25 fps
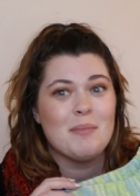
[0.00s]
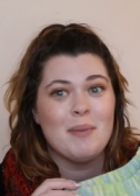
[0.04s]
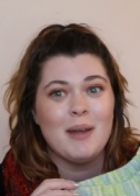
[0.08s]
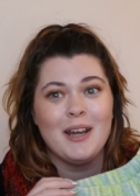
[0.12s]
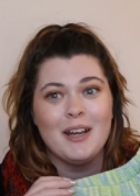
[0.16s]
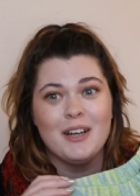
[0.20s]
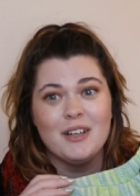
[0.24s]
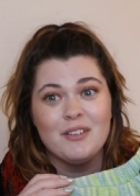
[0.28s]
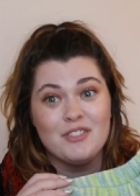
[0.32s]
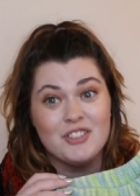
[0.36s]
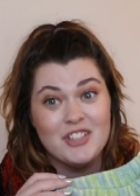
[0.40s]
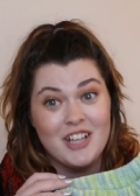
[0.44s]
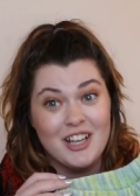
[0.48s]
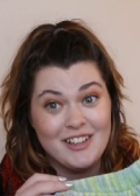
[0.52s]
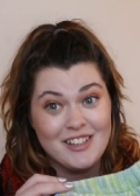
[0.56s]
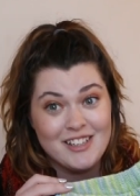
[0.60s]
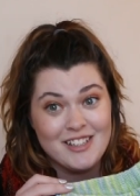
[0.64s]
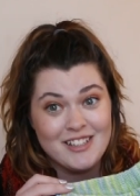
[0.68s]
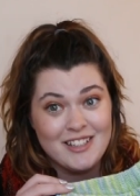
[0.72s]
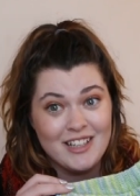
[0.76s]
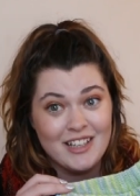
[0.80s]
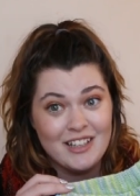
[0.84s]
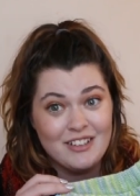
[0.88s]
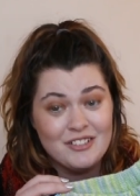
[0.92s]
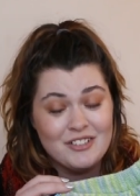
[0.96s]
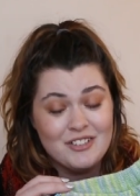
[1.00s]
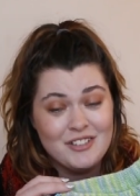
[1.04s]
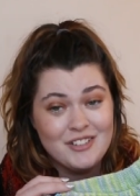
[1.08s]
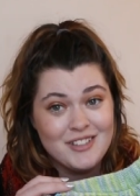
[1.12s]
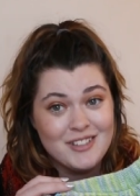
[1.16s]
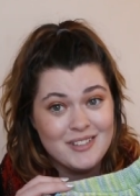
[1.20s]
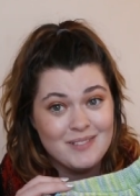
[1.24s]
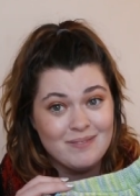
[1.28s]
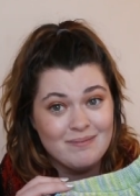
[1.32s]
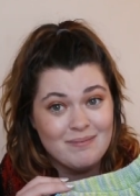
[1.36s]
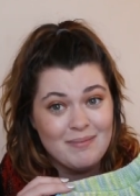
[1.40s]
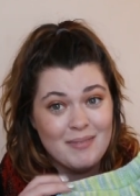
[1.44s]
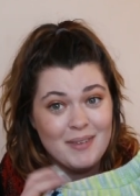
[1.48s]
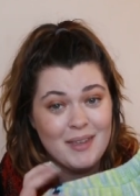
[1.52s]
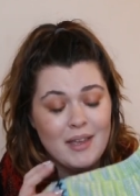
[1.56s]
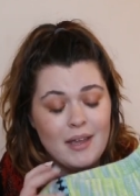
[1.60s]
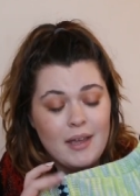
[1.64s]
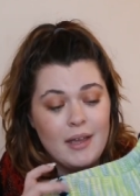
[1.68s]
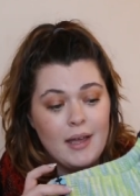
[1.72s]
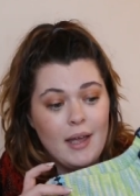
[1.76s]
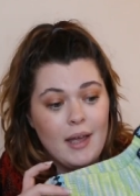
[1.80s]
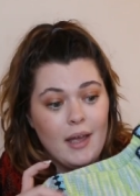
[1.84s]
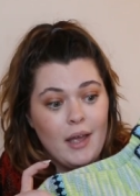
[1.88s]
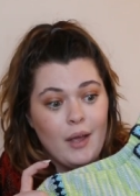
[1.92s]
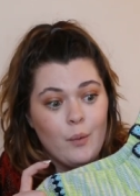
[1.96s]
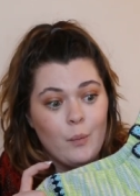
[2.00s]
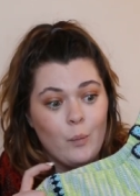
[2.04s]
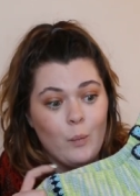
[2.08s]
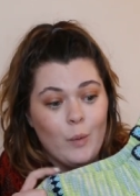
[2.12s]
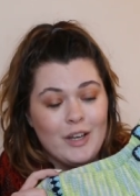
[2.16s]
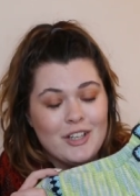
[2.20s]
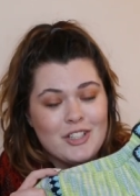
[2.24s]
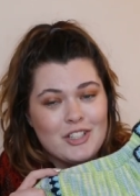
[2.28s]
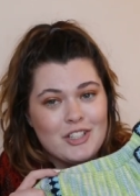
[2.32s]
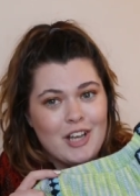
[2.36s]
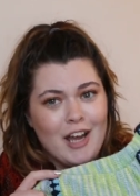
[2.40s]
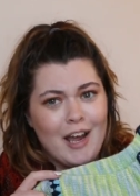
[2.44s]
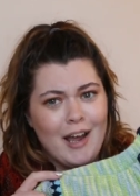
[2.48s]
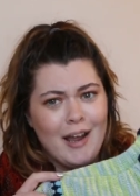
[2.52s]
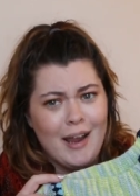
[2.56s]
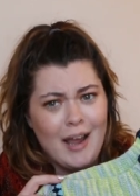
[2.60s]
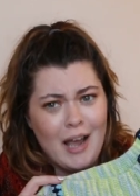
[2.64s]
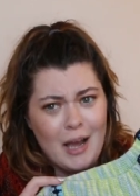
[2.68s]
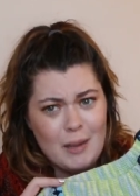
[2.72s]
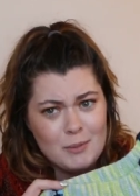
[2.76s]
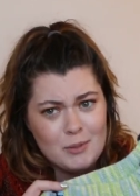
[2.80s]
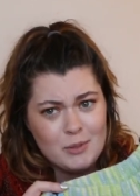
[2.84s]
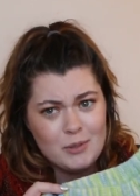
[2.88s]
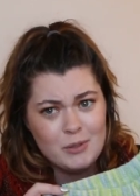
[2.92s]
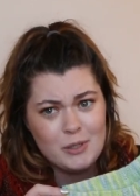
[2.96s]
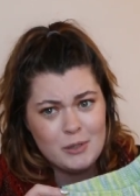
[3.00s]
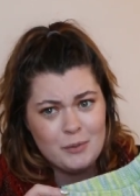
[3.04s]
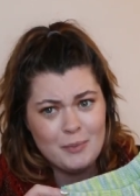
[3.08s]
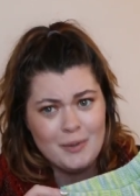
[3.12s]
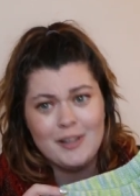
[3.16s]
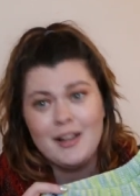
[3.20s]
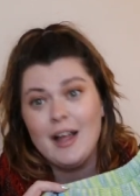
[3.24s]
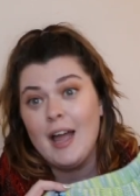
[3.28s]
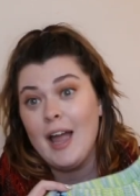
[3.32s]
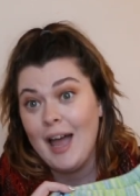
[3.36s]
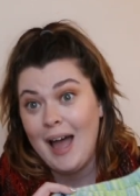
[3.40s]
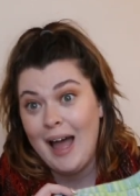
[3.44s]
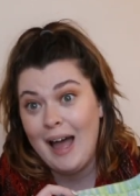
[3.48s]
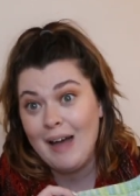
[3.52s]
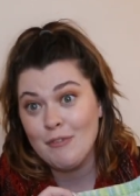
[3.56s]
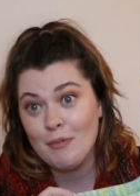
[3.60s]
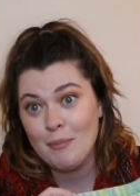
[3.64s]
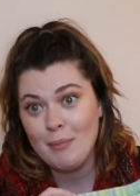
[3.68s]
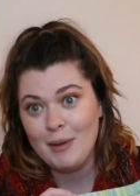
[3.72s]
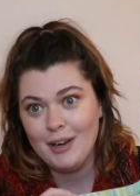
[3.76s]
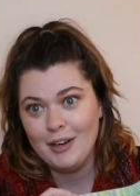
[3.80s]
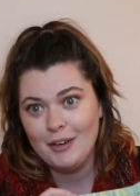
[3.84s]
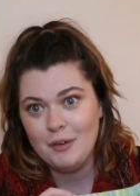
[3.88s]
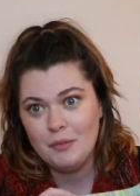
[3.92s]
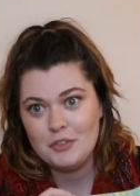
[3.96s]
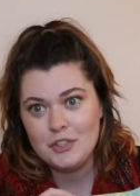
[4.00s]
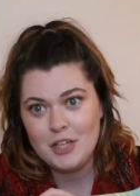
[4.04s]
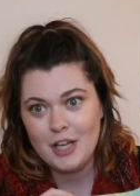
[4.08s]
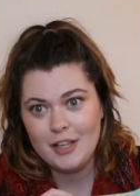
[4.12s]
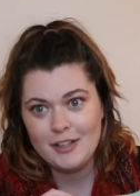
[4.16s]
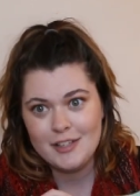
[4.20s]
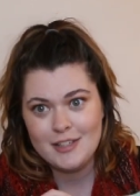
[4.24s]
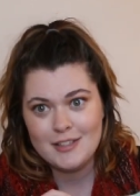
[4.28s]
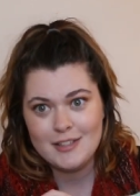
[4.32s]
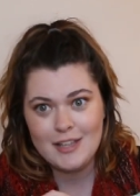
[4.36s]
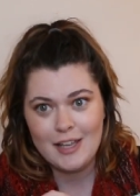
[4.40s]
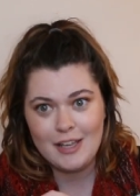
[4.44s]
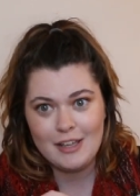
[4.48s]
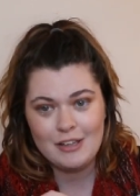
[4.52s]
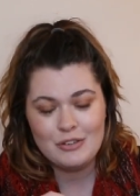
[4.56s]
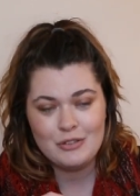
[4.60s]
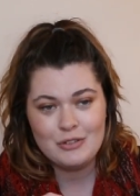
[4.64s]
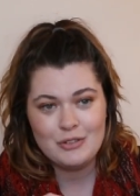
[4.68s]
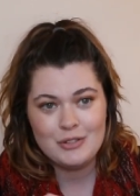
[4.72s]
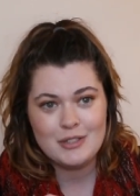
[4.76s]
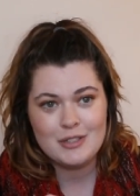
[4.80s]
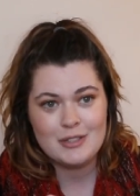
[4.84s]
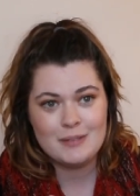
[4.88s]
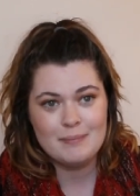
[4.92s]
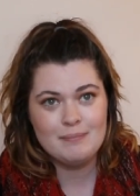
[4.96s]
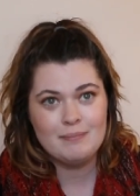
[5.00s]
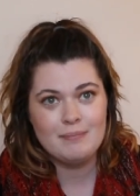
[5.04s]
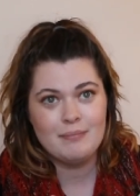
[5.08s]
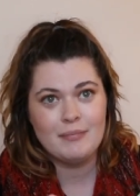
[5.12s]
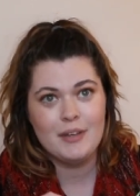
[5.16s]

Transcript: a pair of jelly sandals, which I absolutely will. I have a pair of jelly sandals.